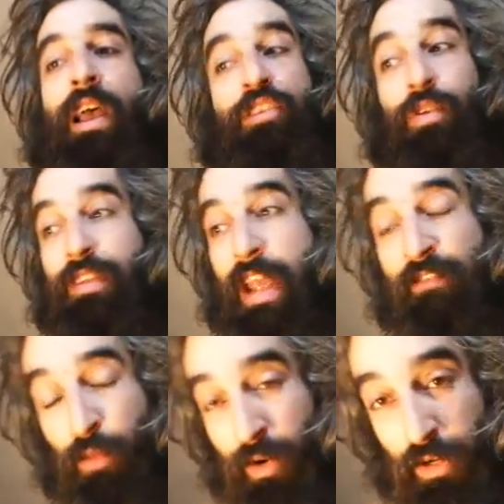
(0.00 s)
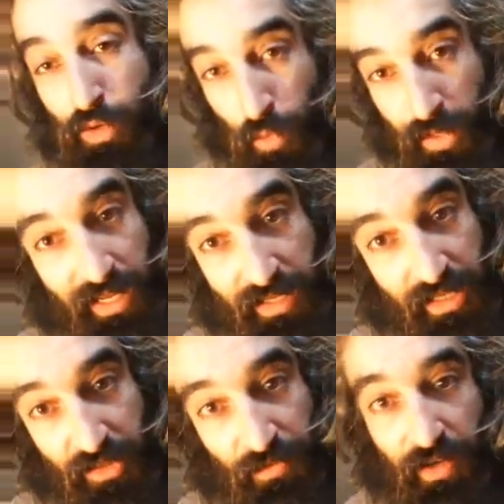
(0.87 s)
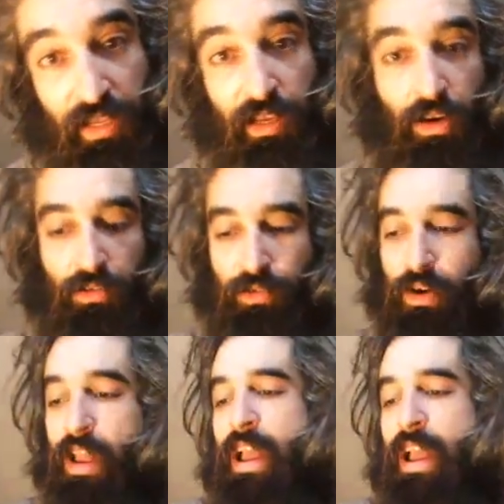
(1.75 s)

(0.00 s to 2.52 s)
As soon as everyone agrees it's fucking over.